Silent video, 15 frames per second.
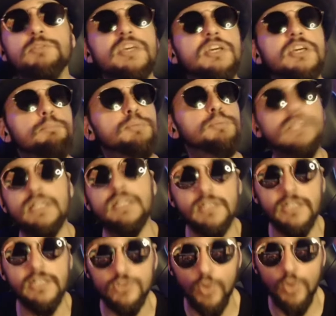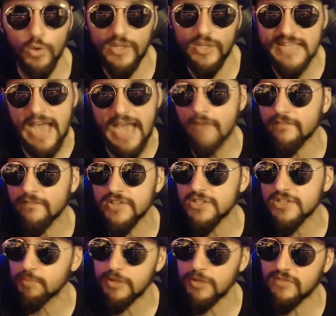to be completely and totally down for
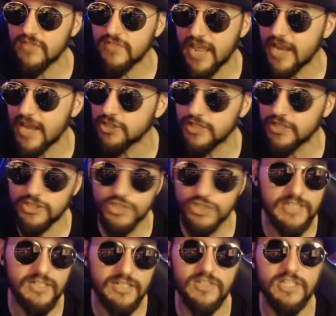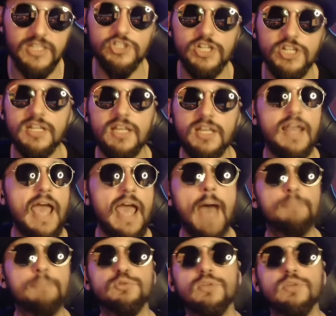the spirit of the age and injecting the agenda into
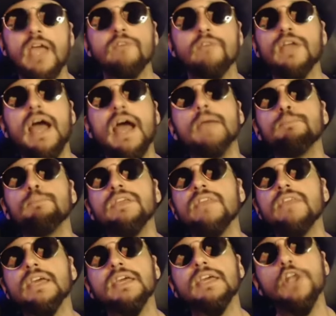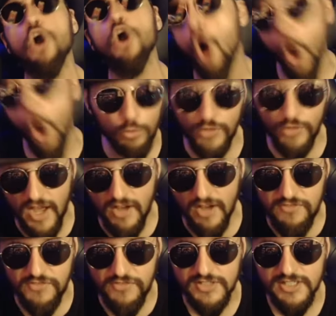absolutely every IP they can get a hold
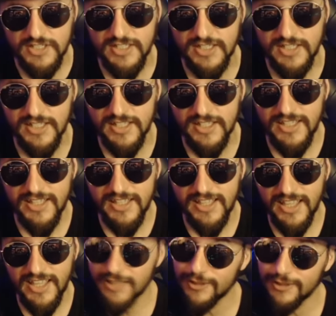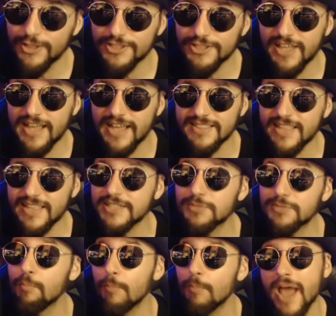of, it looks like
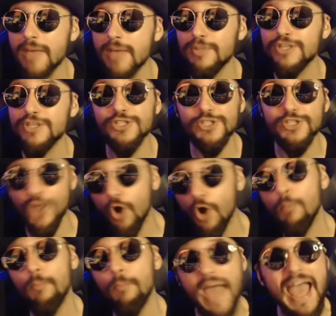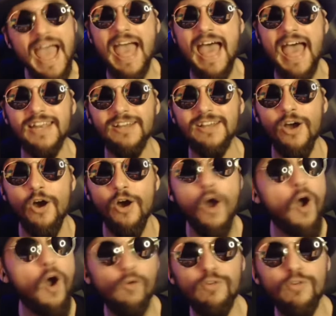things might be so bad
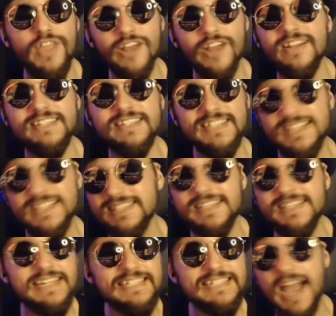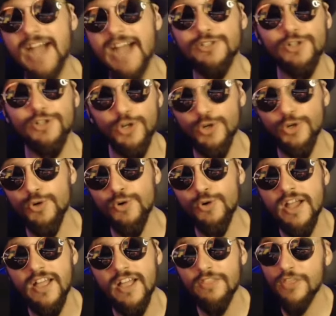over there at Disney Doctor
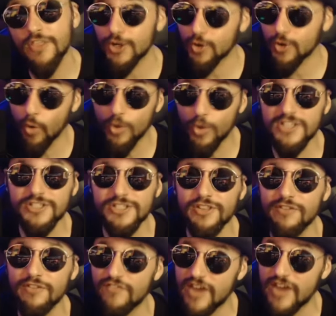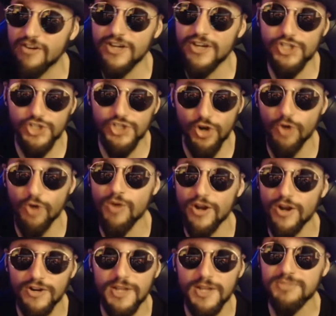Who that, according to the very
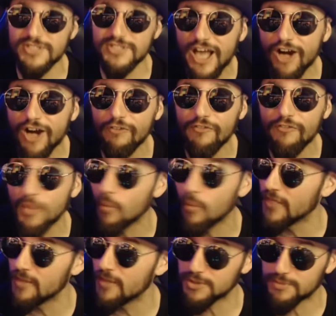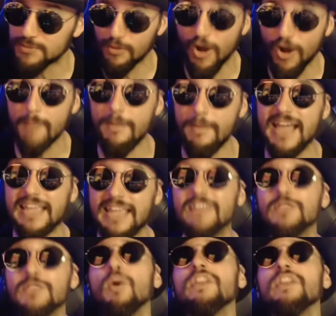showrunner himself, the one that was brought back
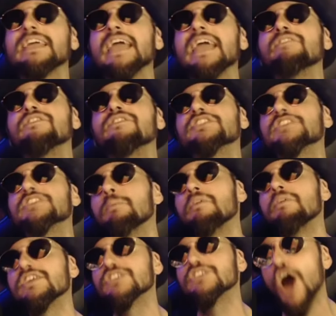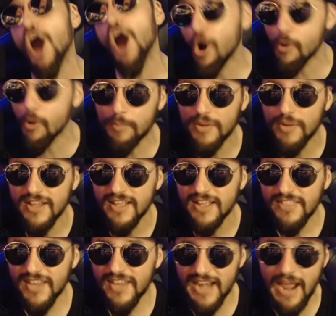in, the one that gave some of us hope
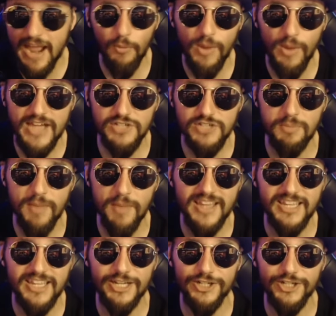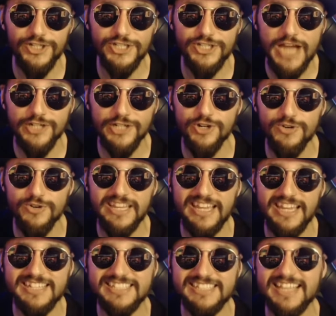that we actually might get good Doctor Who
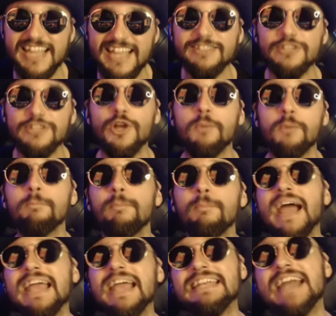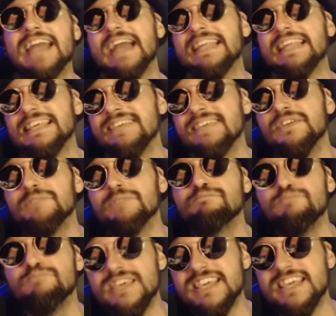again, is saying that there might not
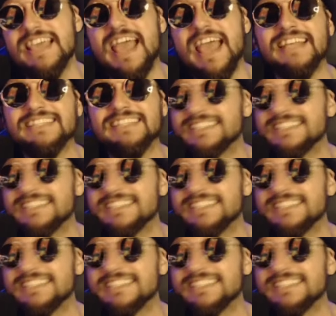even be a